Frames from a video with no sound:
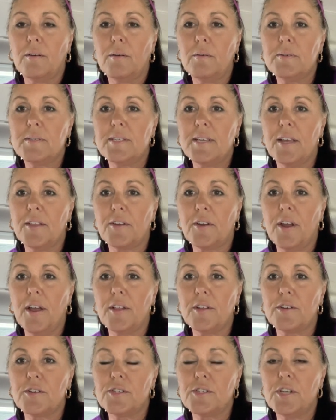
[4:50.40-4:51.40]
what's the other
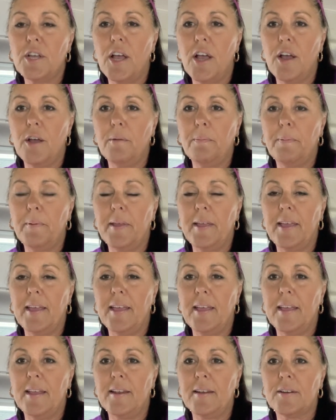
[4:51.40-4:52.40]
color? Taupe
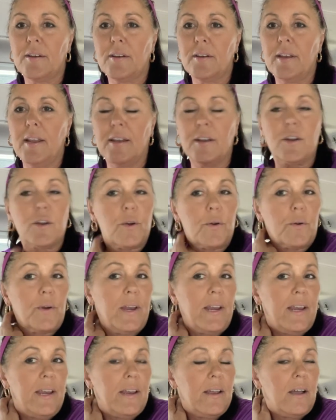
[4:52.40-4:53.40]
and, and
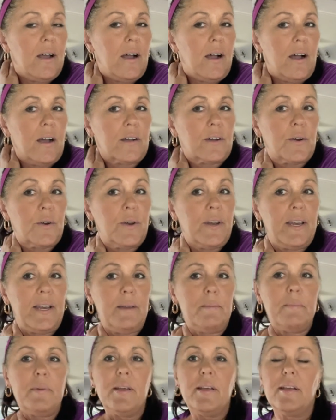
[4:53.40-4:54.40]
cream, uh,
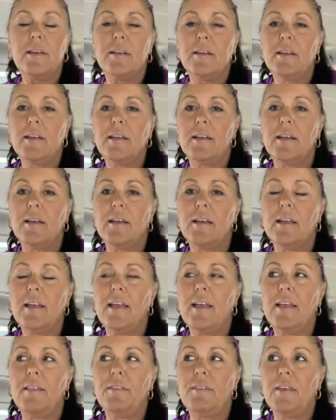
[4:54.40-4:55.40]
cream.
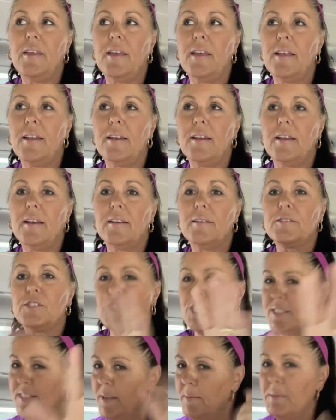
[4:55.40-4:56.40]
And then
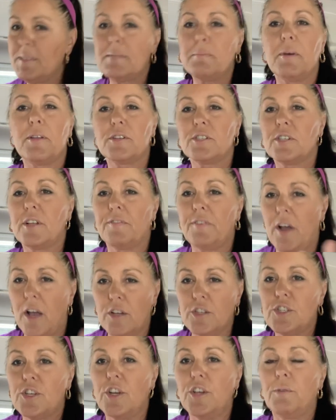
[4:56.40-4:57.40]
she sent me some other stuff. I'll
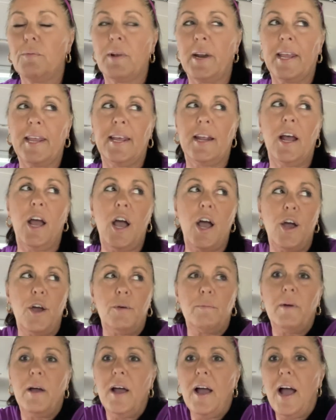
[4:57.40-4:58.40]
show you when I get
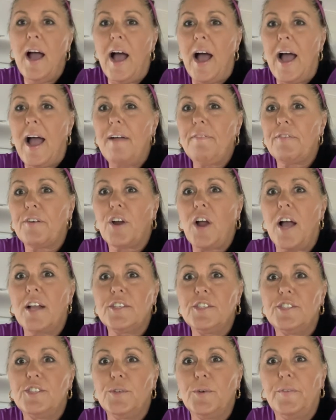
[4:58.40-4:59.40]
home. I forgot
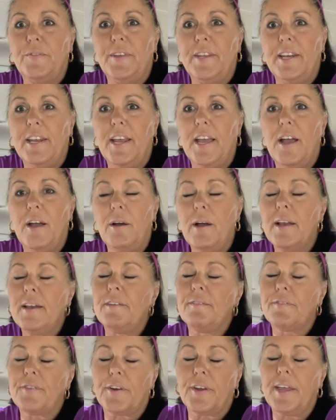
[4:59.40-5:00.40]
to do a video. I
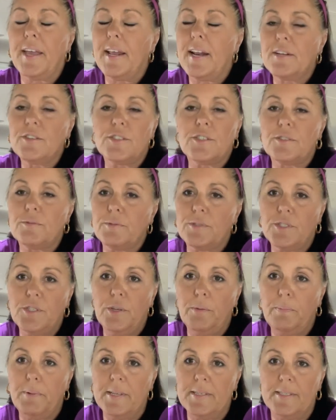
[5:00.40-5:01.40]
didn't forget, I just was
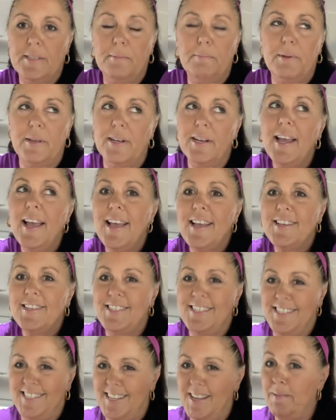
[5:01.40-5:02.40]
too busy, but
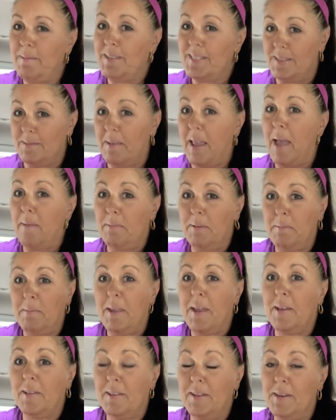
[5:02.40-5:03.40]
she sent me some happy
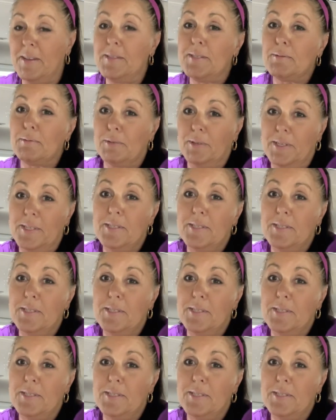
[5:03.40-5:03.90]
mail and it's really